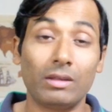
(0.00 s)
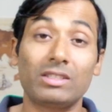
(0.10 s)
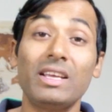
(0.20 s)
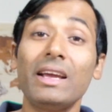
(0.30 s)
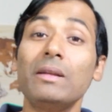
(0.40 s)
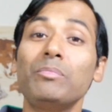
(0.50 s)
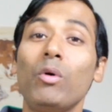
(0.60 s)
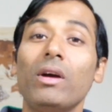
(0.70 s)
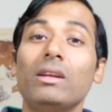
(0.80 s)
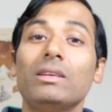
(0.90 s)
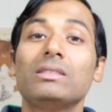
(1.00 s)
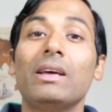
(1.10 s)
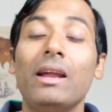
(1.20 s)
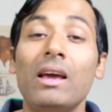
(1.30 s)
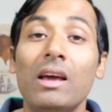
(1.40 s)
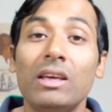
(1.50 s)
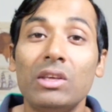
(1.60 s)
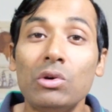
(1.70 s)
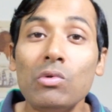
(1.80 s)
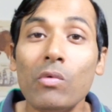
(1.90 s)
The second point is that
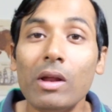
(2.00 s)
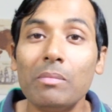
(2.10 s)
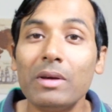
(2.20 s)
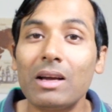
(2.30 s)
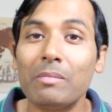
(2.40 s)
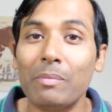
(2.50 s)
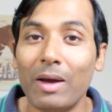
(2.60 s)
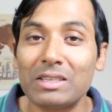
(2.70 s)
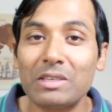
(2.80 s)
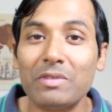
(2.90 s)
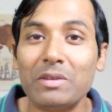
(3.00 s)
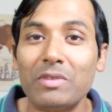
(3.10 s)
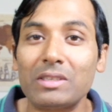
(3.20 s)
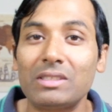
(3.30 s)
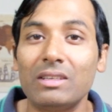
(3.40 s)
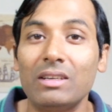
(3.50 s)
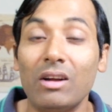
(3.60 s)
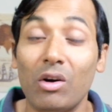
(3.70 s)
you will become a passive investor,